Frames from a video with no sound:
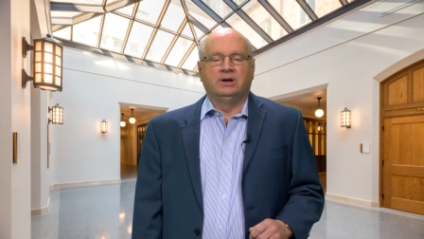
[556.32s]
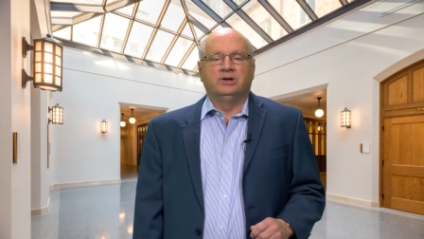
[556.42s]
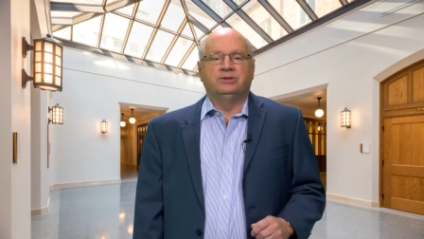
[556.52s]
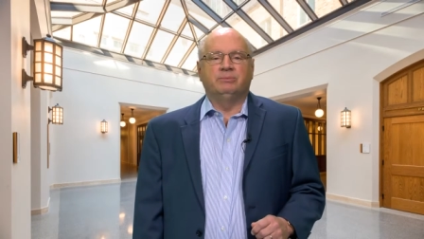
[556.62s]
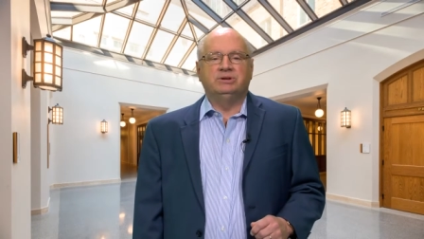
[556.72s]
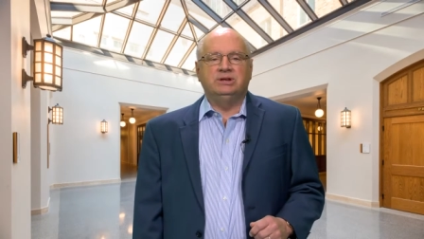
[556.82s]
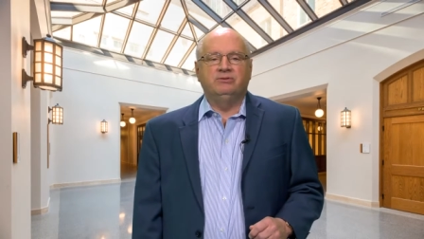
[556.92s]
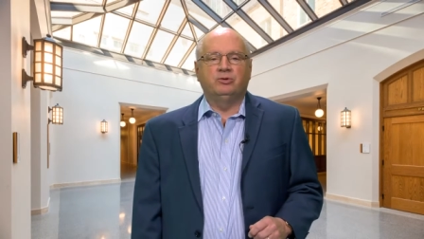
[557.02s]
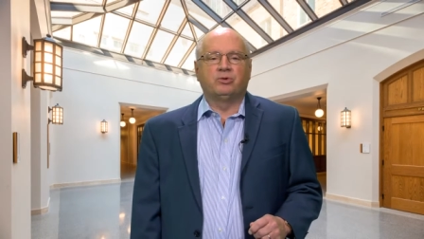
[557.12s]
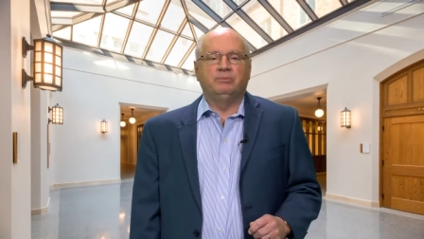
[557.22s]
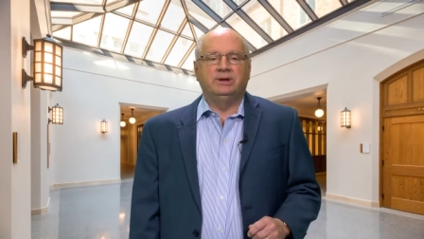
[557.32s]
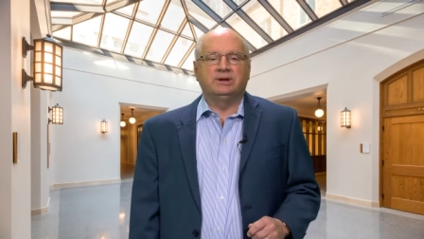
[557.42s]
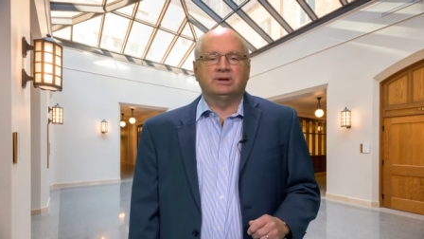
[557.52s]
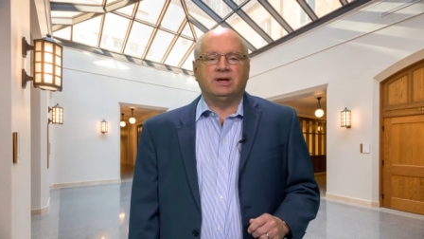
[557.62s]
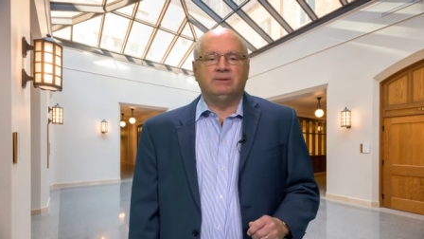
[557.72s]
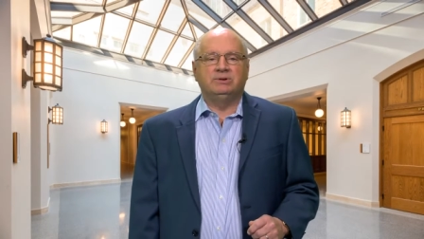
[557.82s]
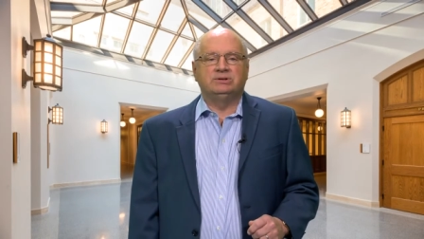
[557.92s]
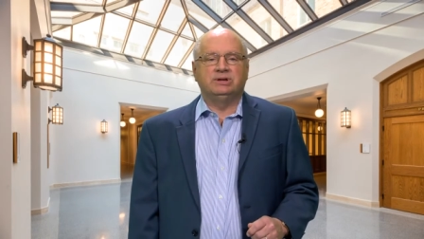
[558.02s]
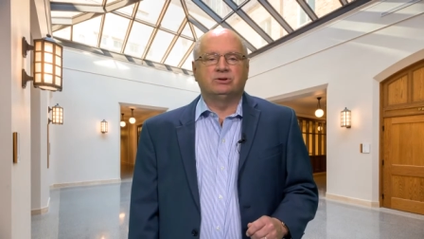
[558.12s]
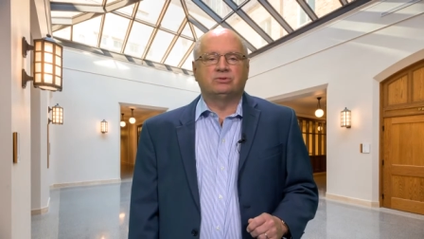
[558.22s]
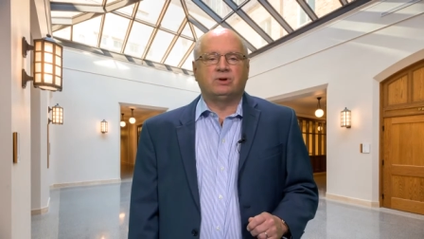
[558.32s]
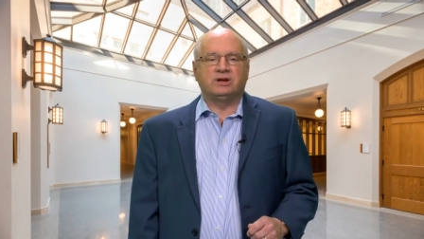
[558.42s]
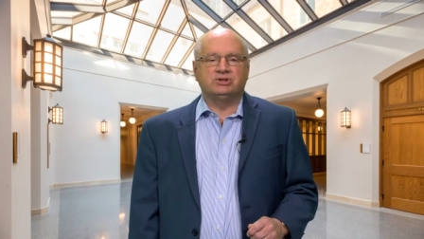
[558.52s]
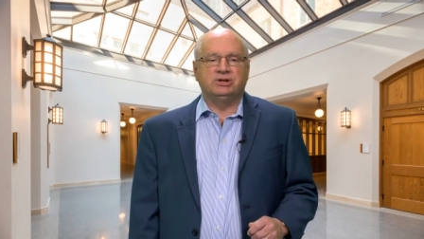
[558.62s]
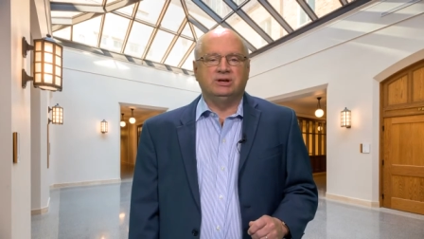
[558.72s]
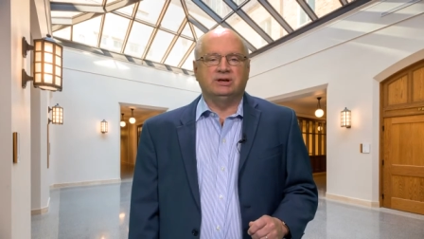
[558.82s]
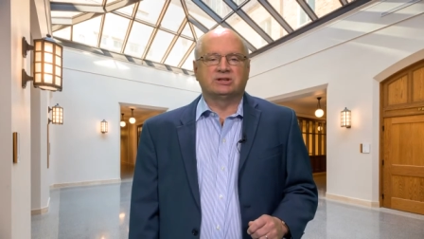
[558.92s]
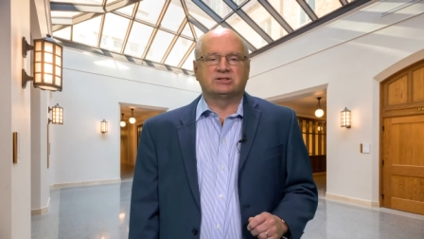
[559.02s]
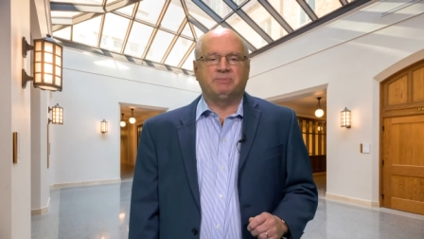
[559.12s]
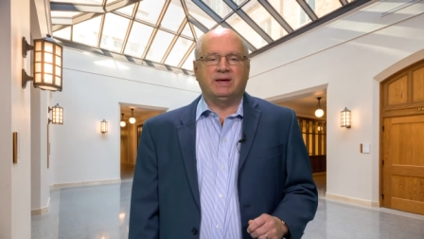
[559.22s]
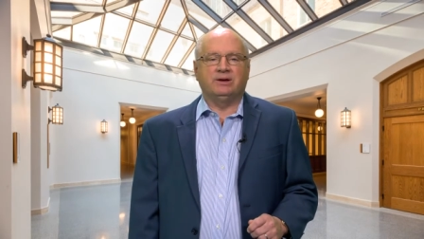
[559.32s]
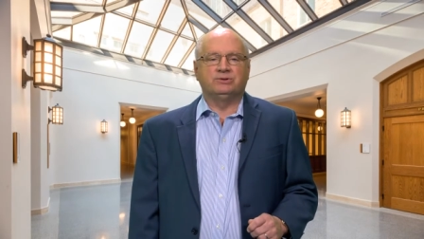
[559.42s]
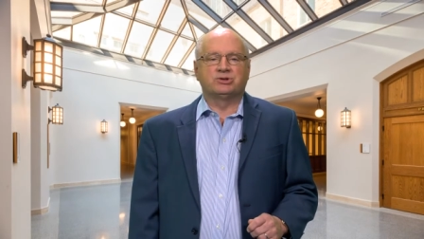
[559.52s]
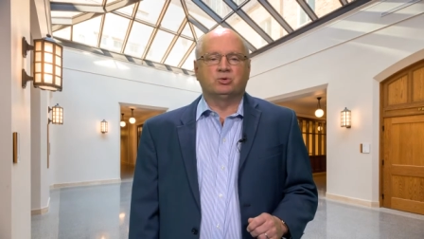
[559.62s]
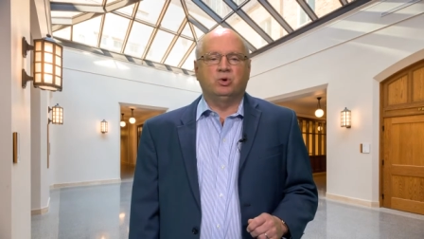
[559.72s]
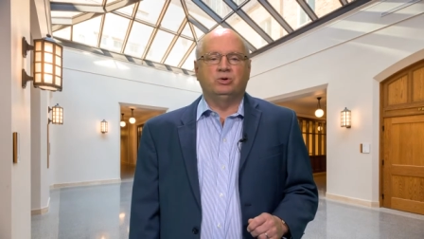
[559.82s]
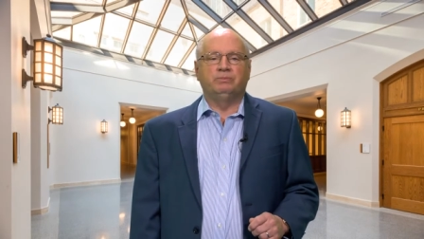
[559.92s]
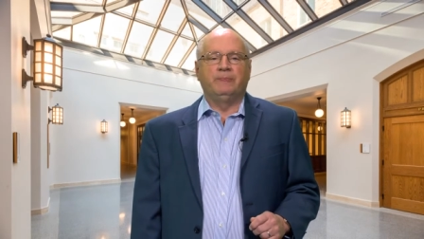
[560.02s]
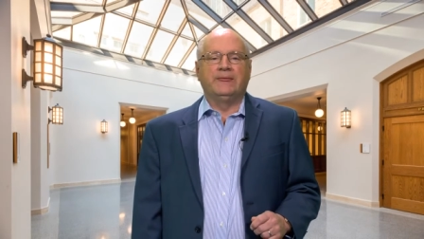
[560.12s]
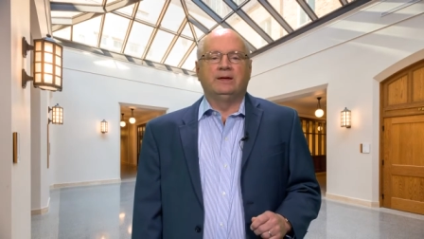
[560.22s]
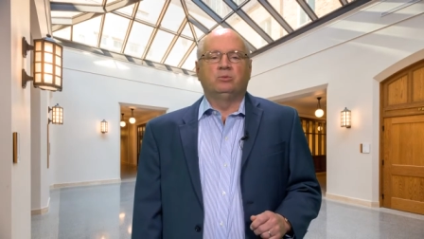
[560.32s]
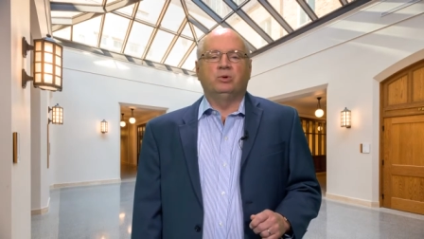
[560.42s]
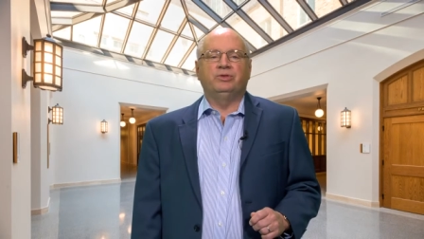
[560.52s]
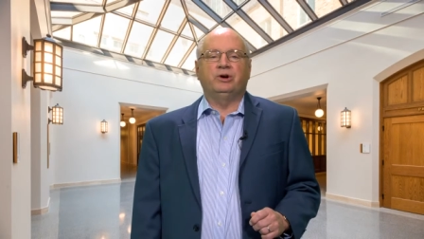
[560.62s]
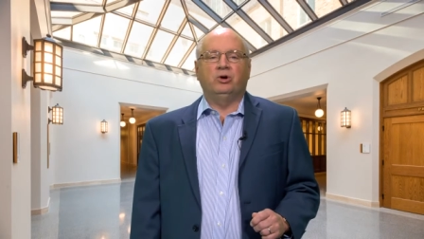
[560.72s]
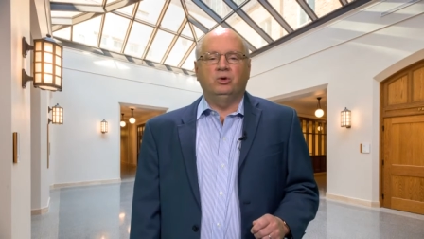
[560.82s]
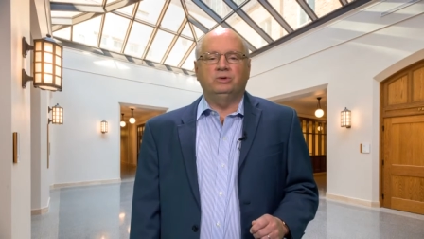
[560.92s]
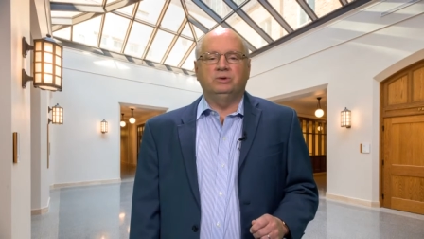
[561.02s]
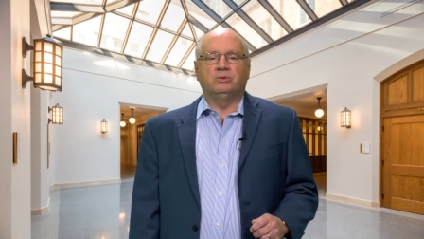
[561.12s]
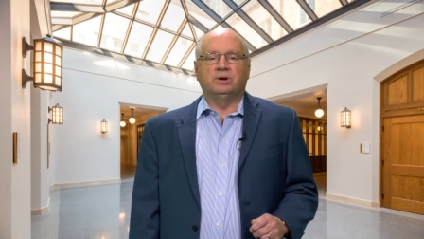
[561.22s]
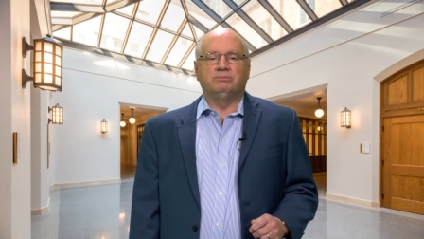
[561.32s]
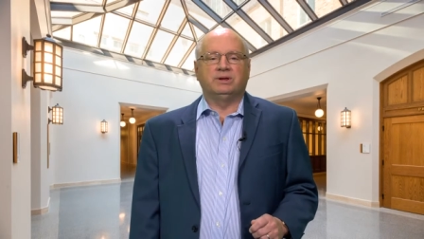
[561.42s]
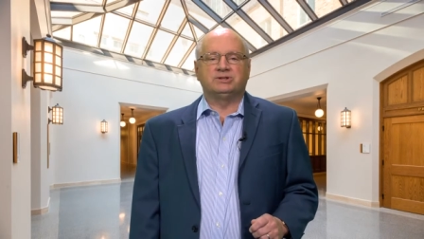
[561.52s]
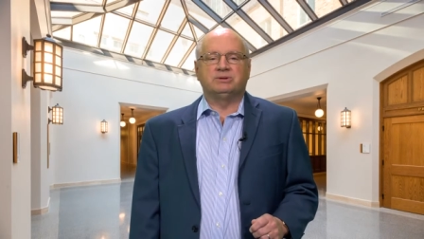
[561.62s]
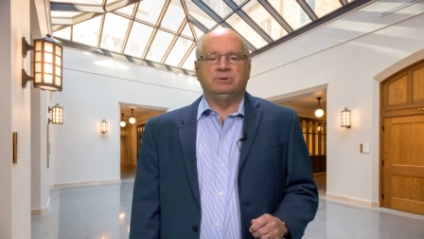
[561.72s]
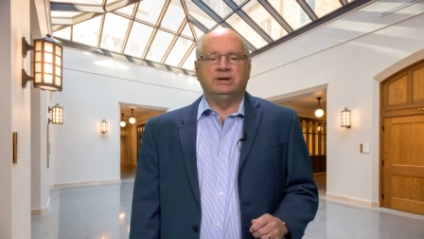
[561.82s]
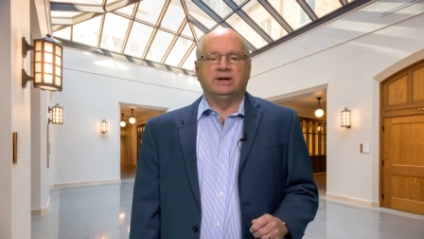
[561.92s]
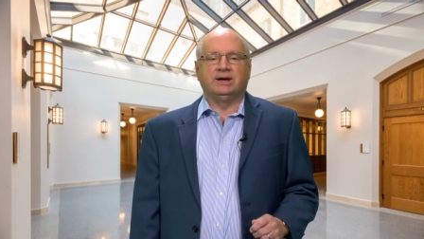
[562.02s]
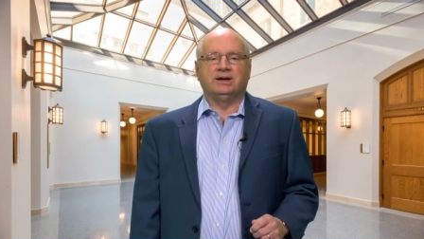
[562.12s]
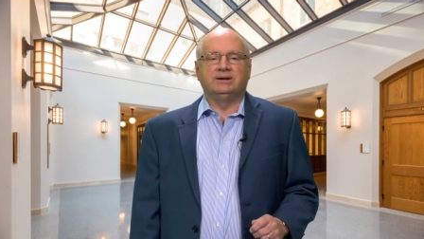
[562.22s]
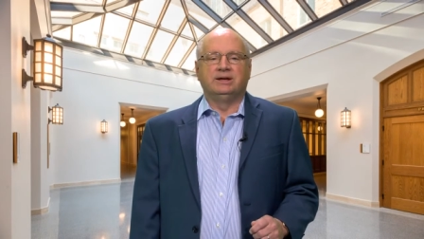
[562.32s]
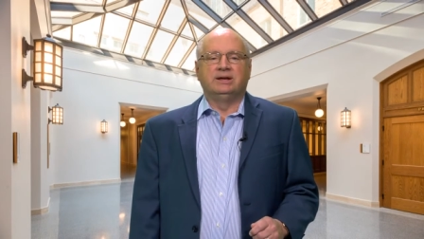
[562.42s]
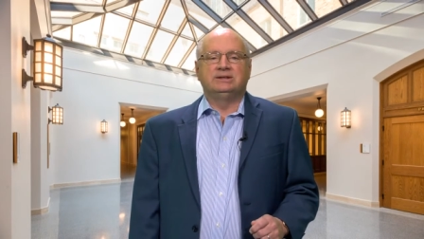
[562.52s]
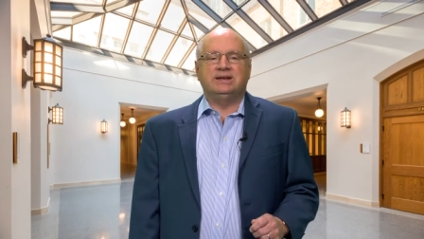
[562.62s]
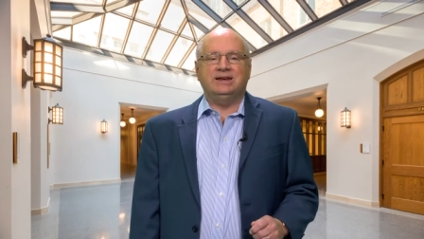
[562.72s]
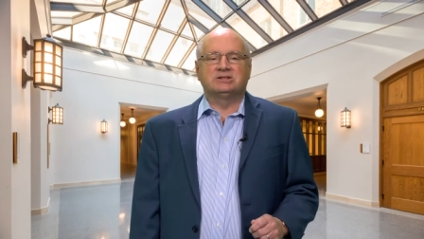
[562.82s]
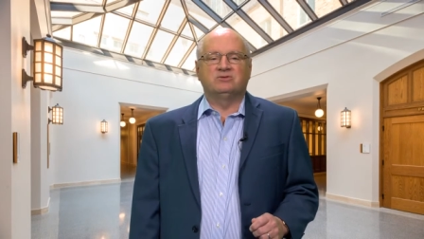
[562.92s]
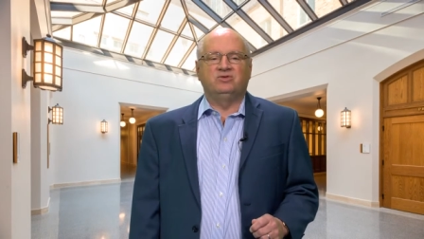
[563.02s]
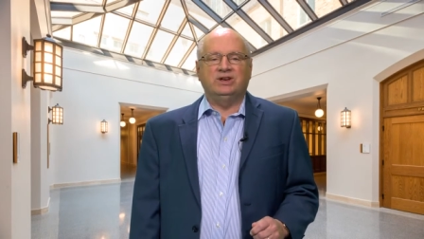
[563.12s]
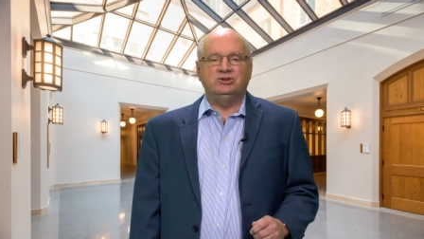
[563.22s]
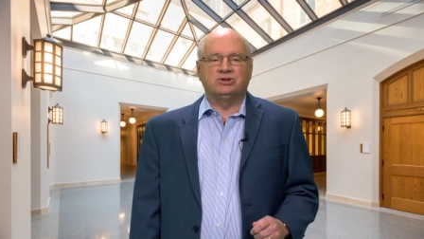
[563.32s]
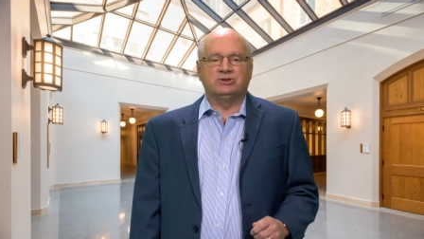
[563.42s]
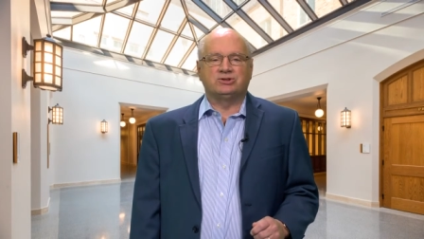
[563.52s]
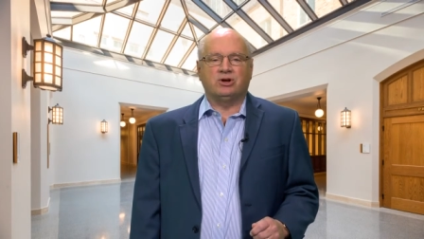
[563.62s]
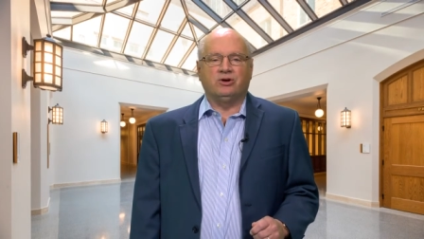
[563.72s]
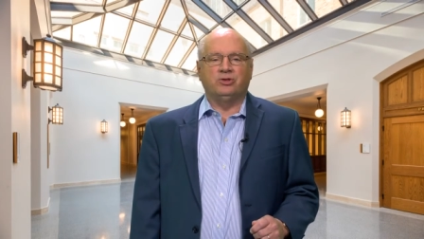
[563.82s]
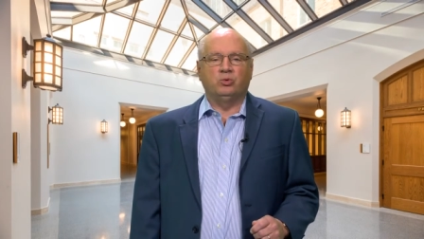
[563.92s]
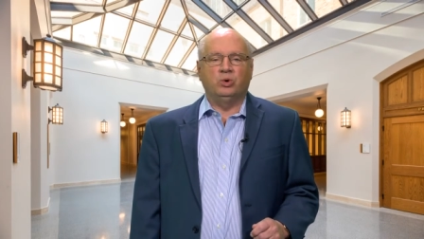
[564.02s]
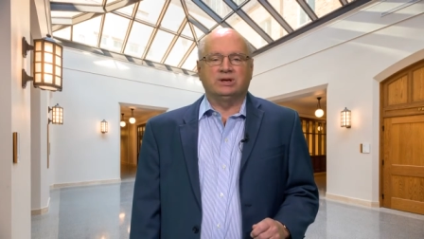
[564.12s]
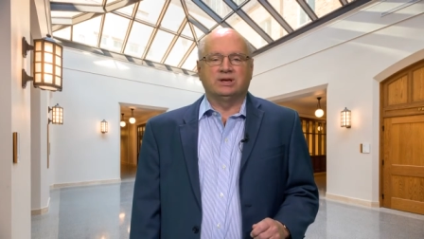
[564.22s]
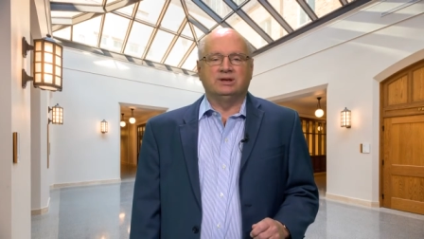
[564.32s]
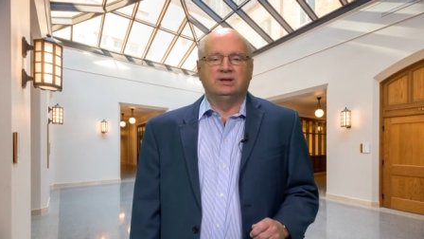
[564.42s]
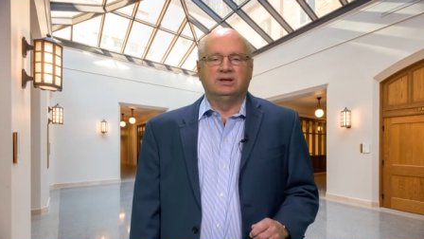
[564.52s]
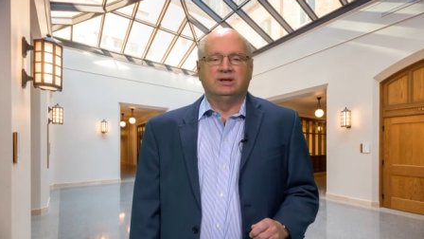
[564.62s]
The medieval rabbinic commentator Rashi expounds, quote, "When the Holy One, blessed be God, takes vengeance on the wicked,